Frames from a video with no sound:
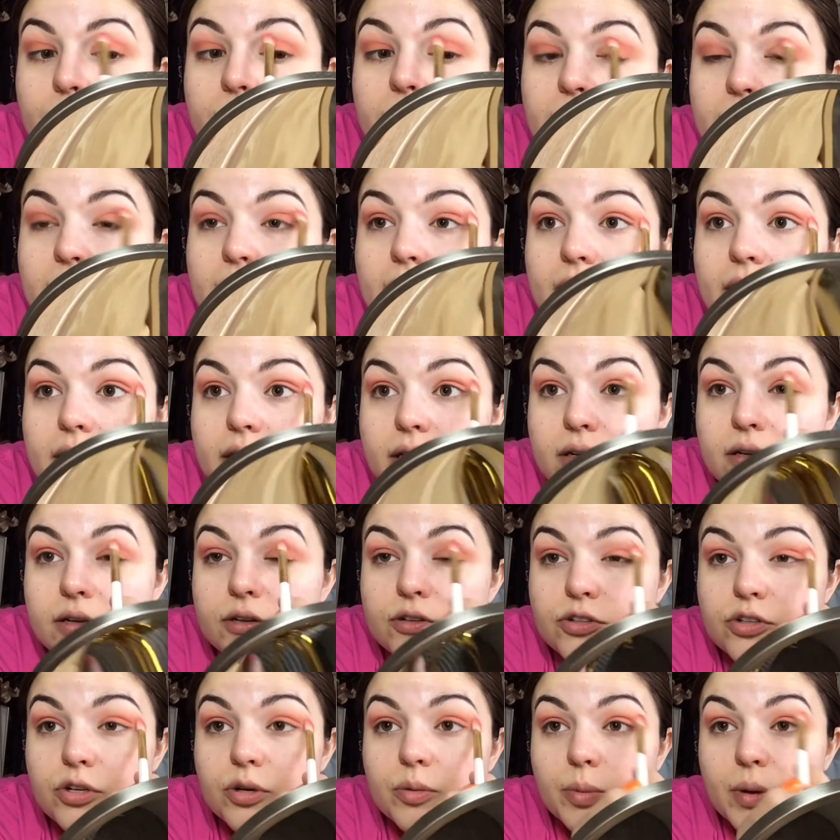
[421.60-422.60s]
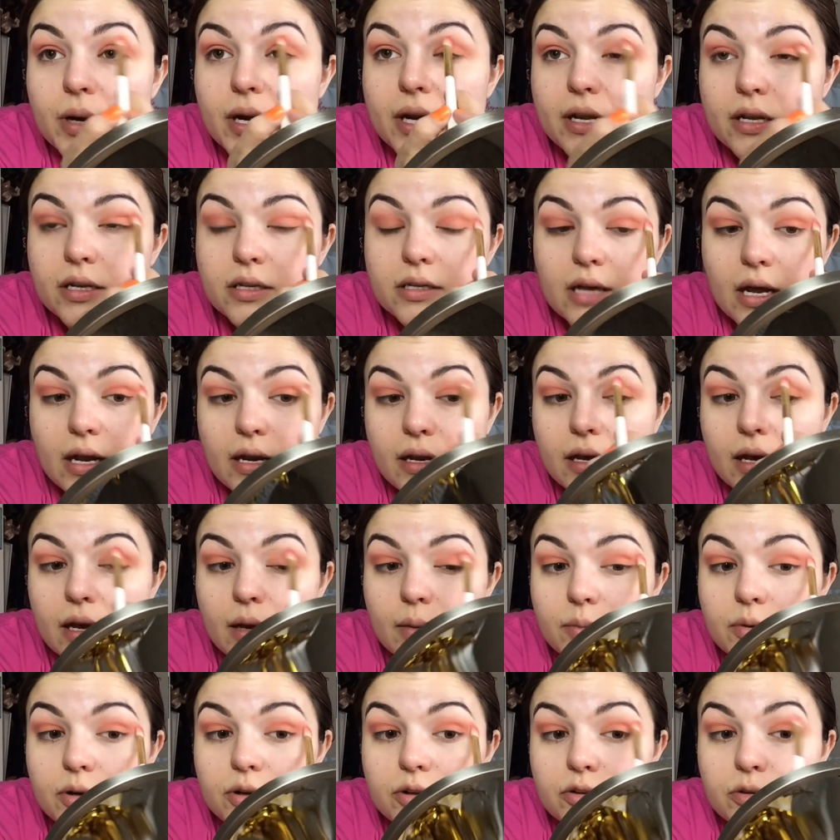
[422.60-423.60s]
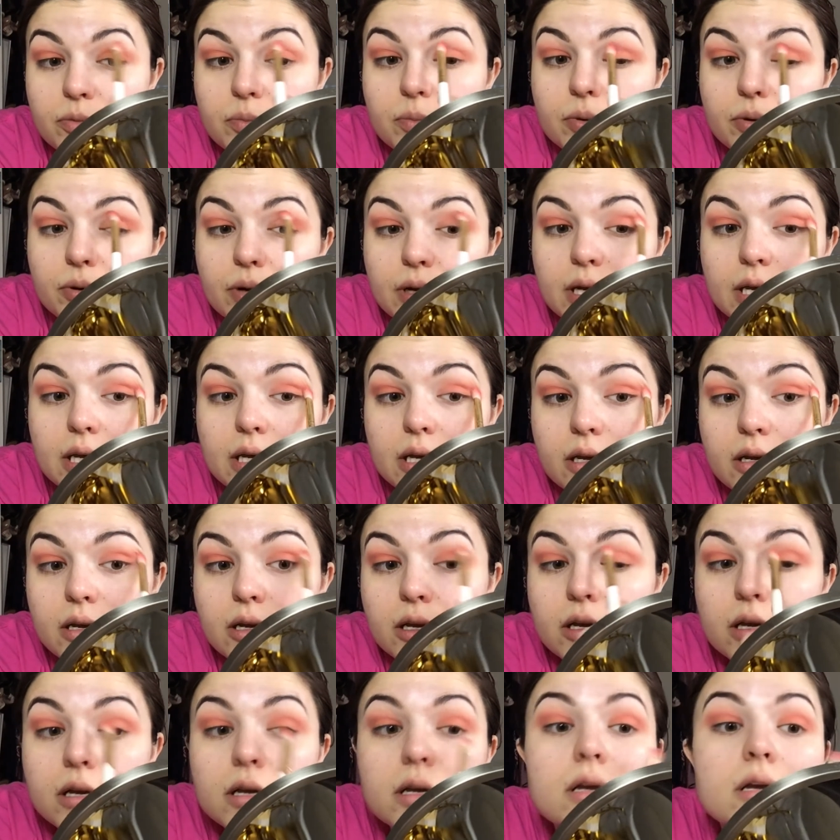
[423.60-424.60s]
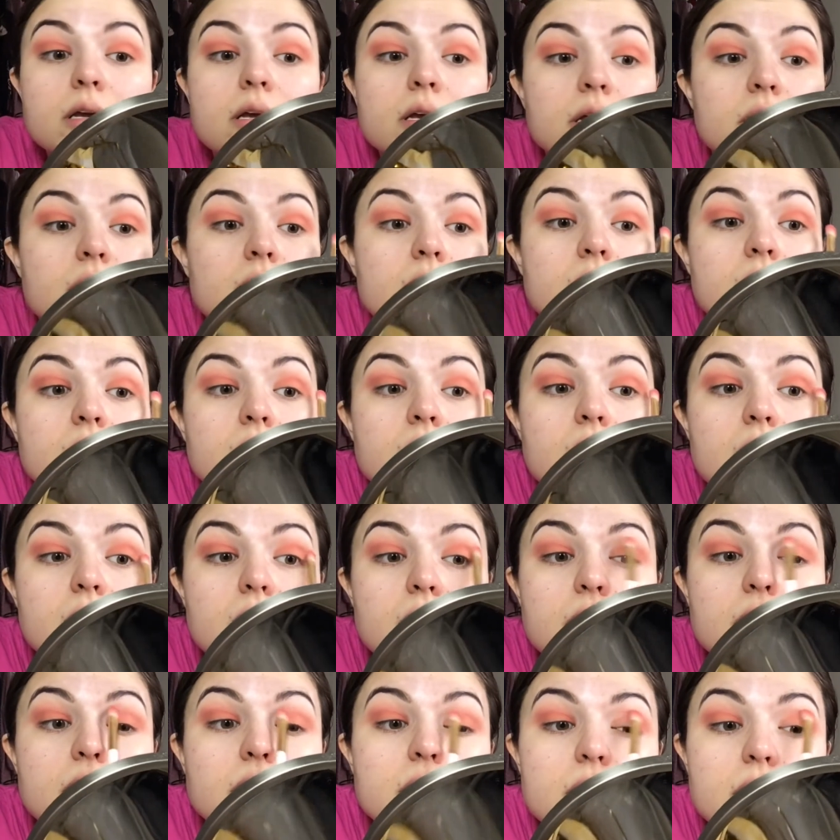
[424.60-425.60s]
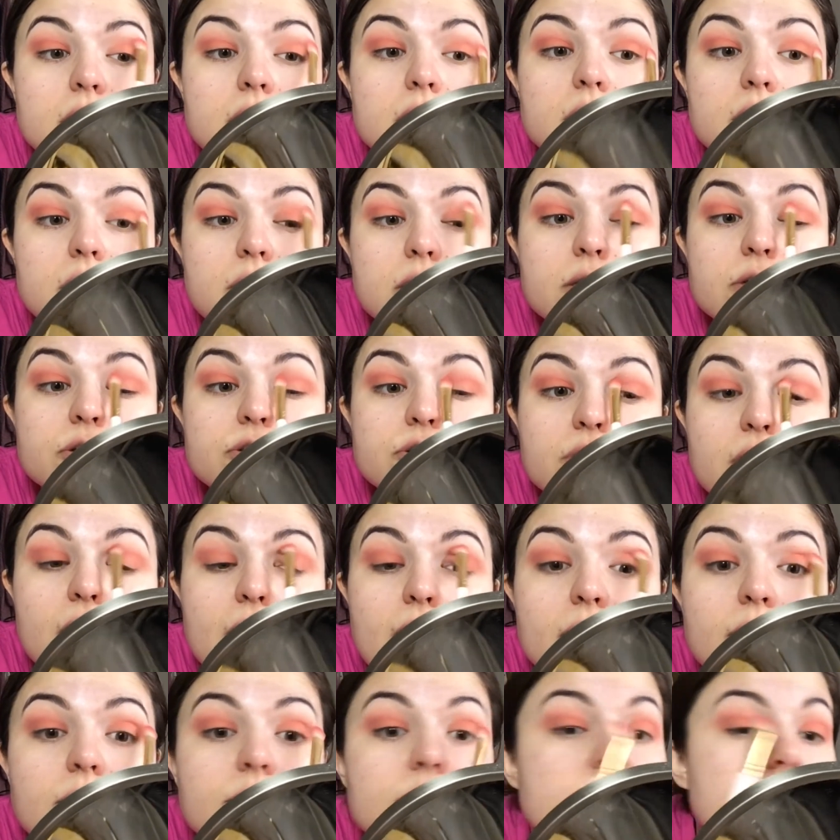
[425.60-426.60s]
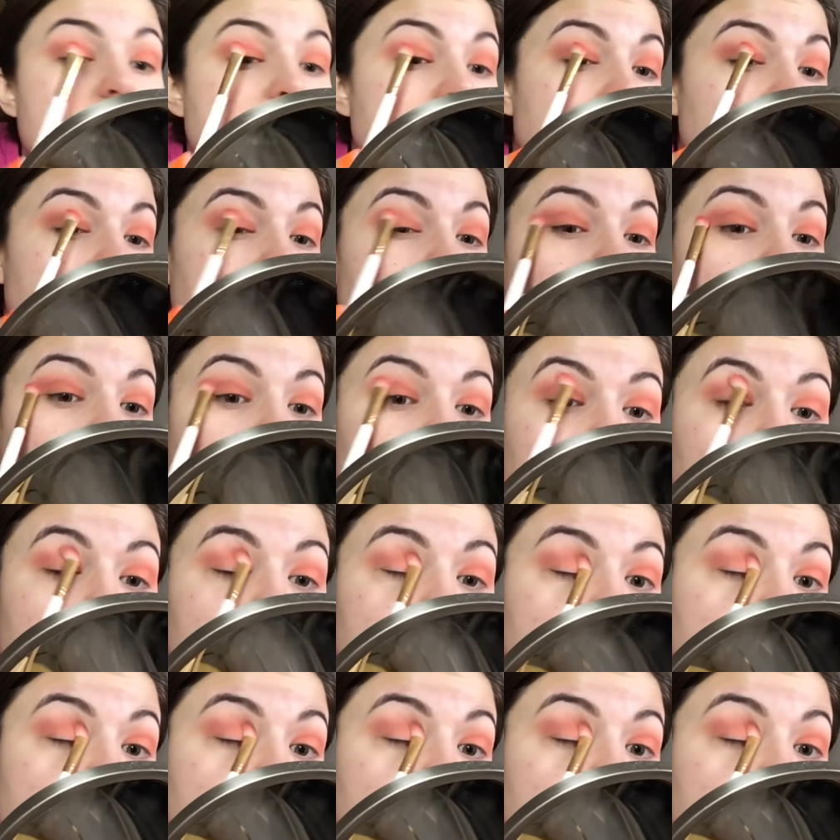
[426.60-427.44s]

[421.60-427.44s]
putting any additional product on it. I'm just bringing these shadows up.